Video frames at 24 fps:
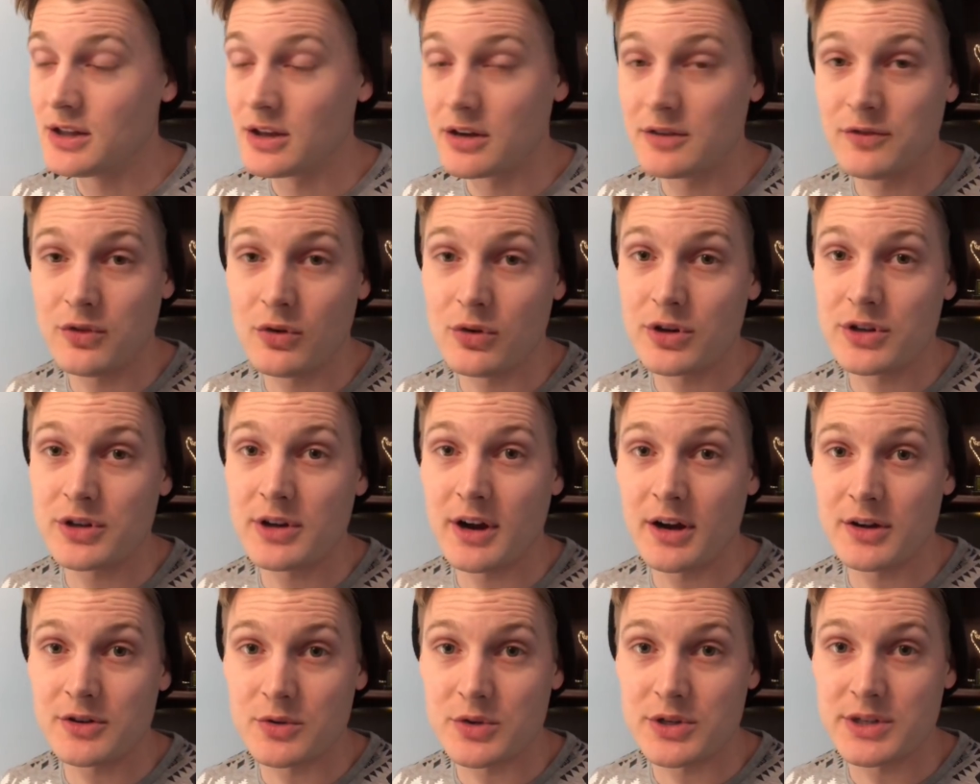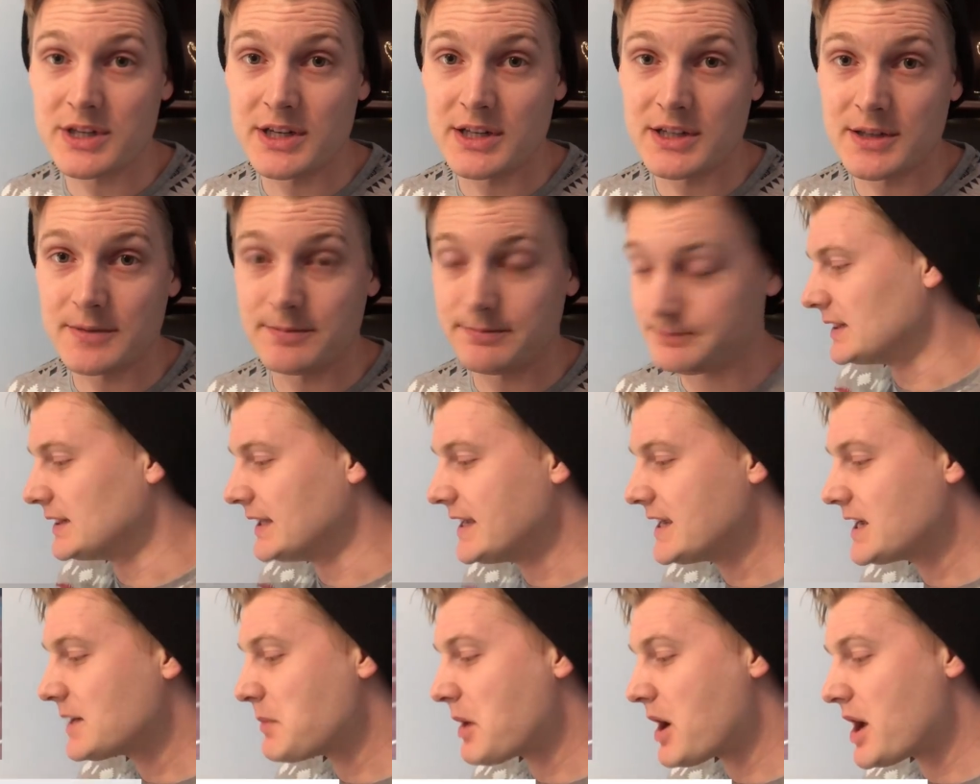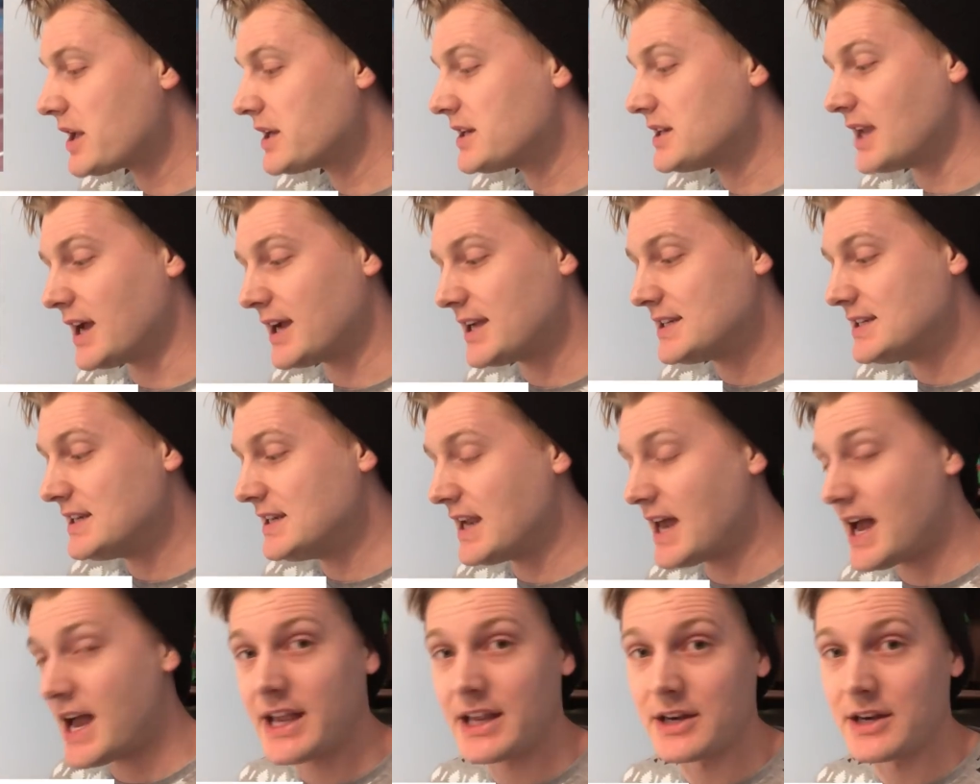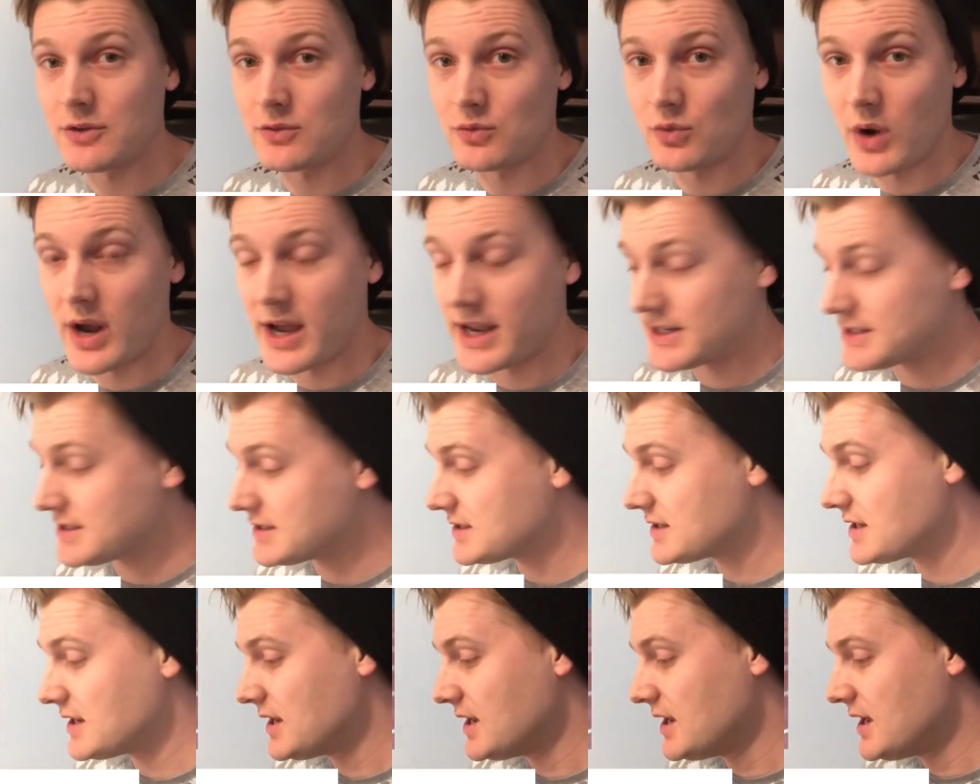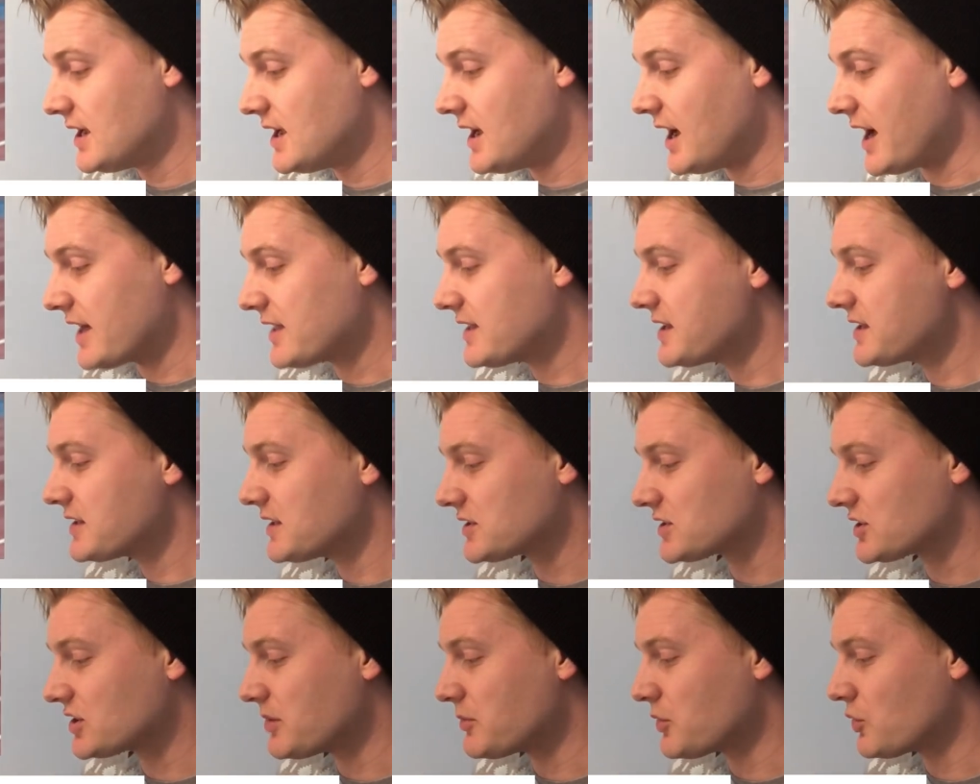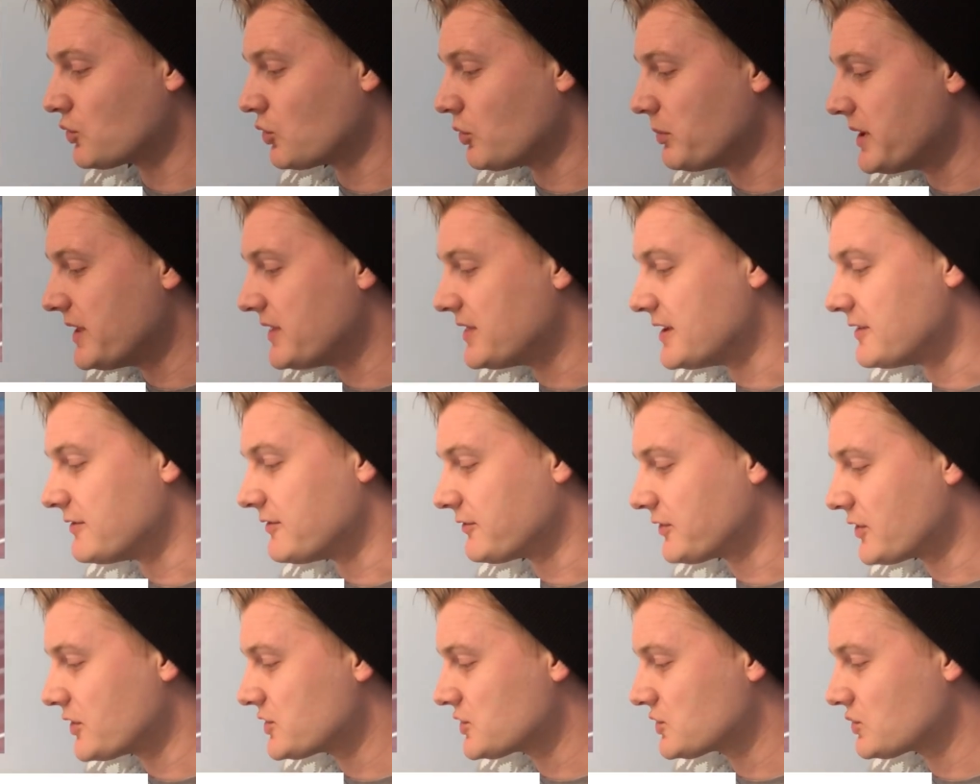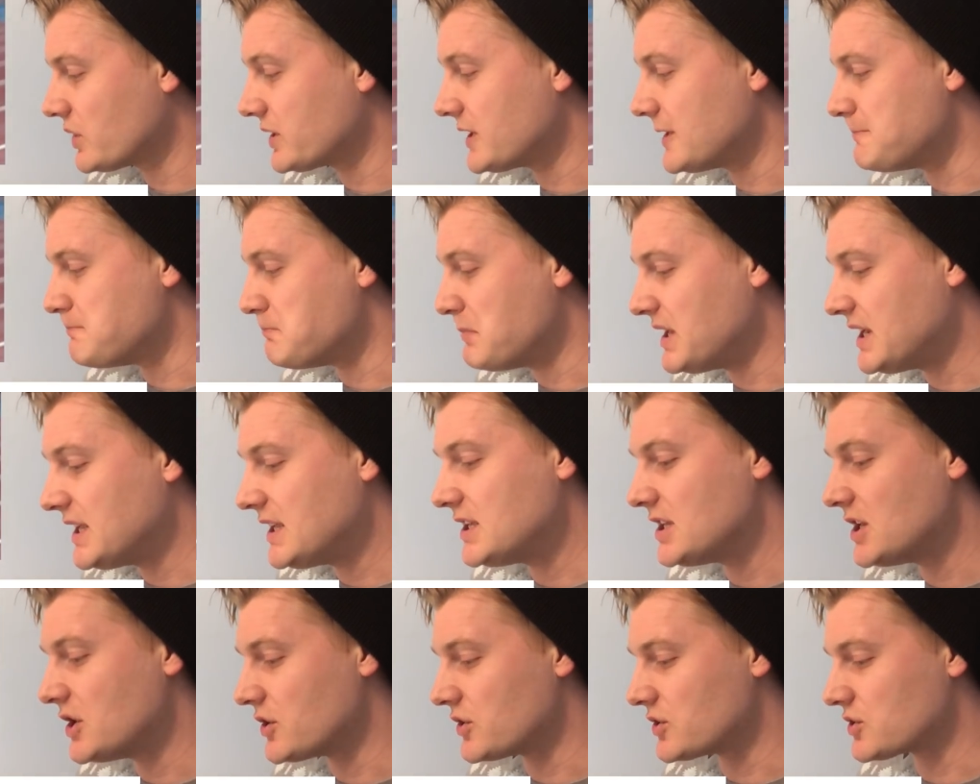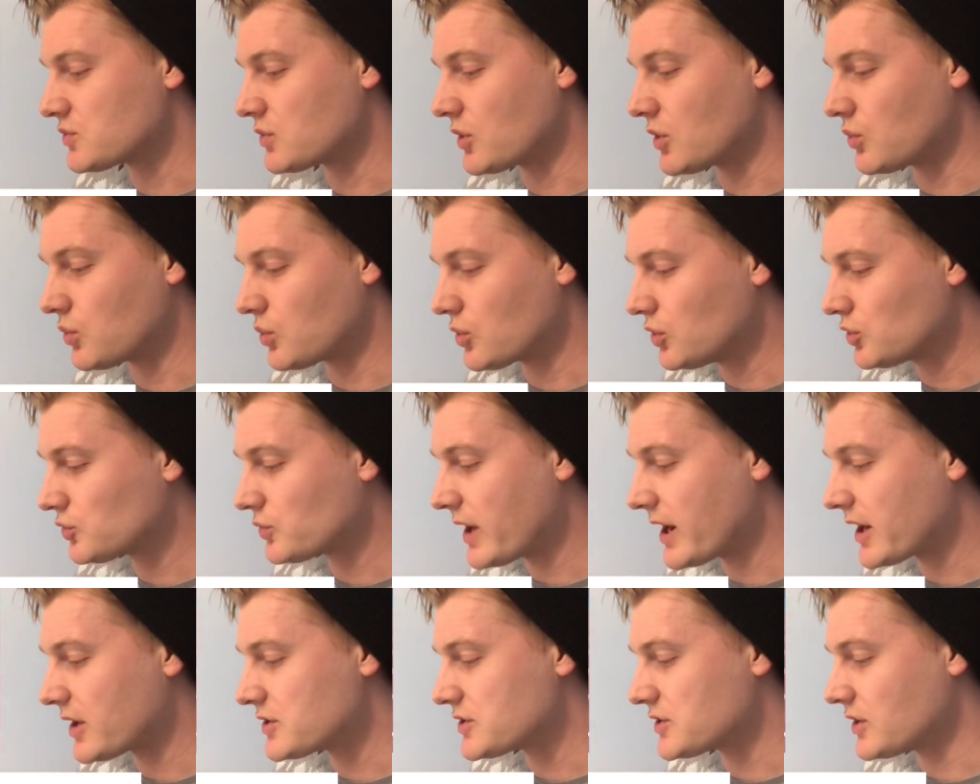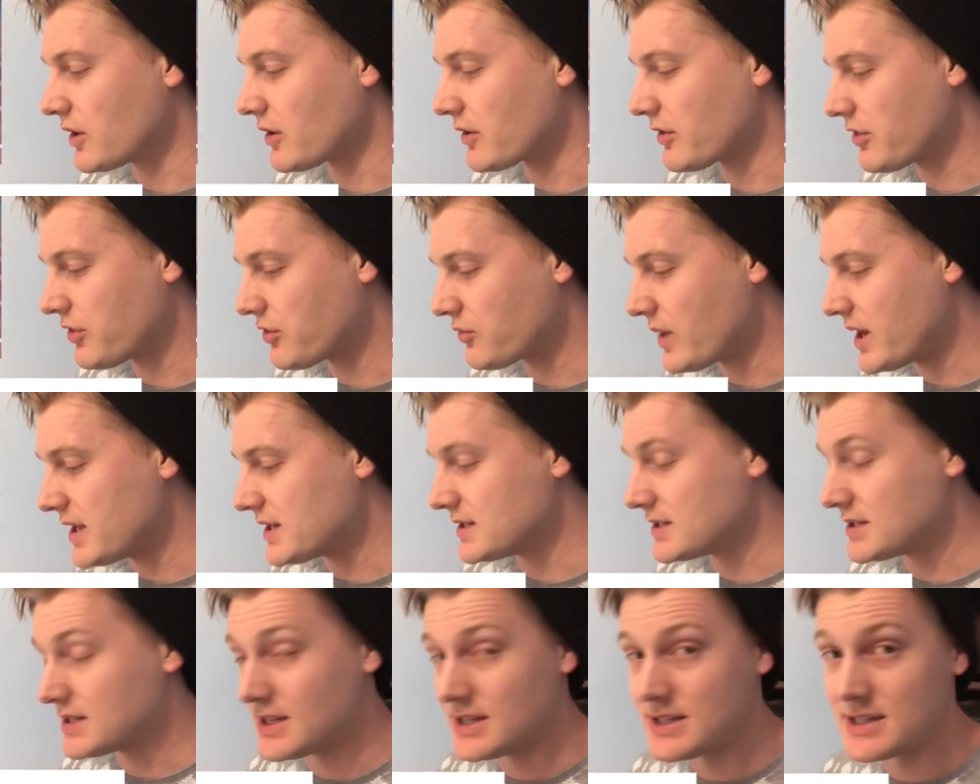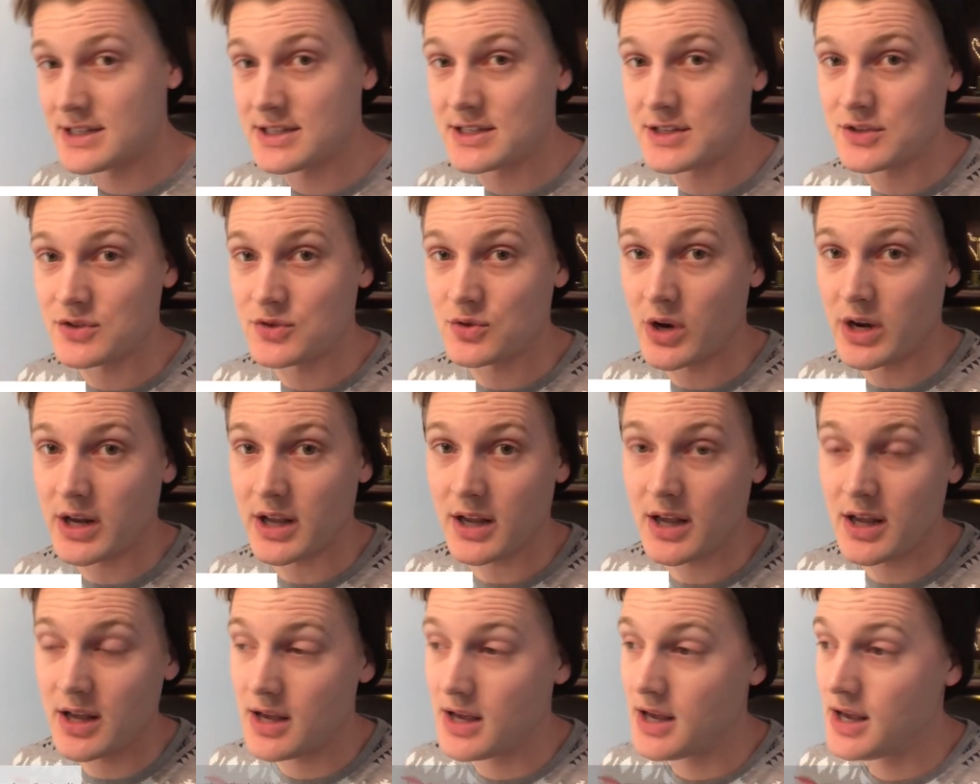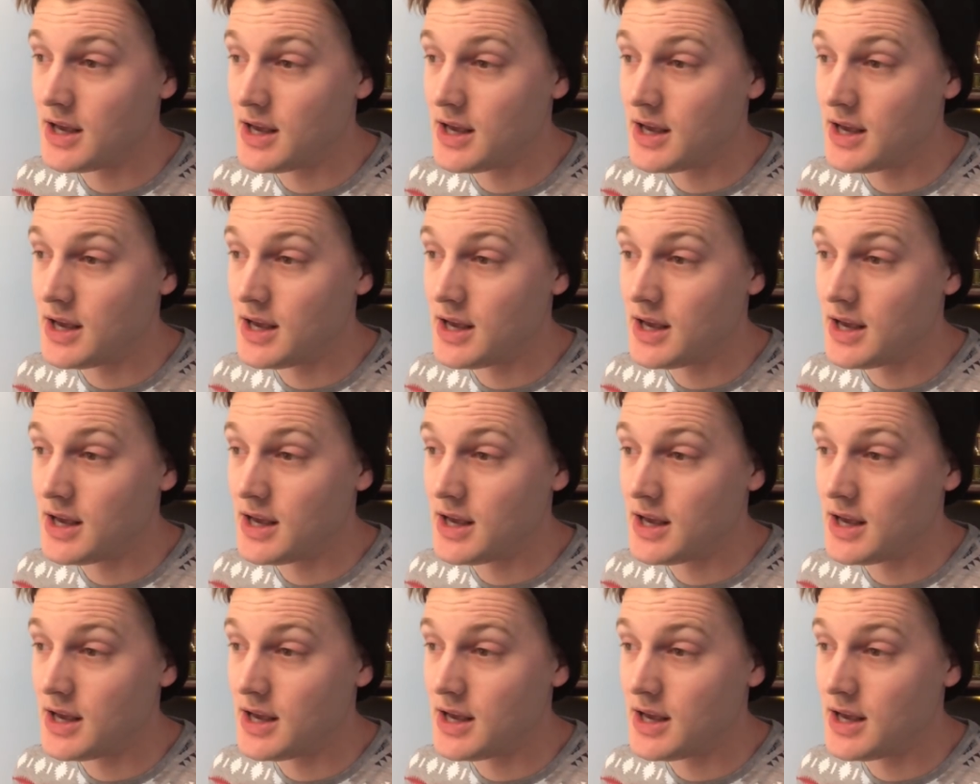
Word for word: Looking forward to your outdoor season. Linkmon99 writes, I think this summer will be the first one in many years where world records are threatened in distance running.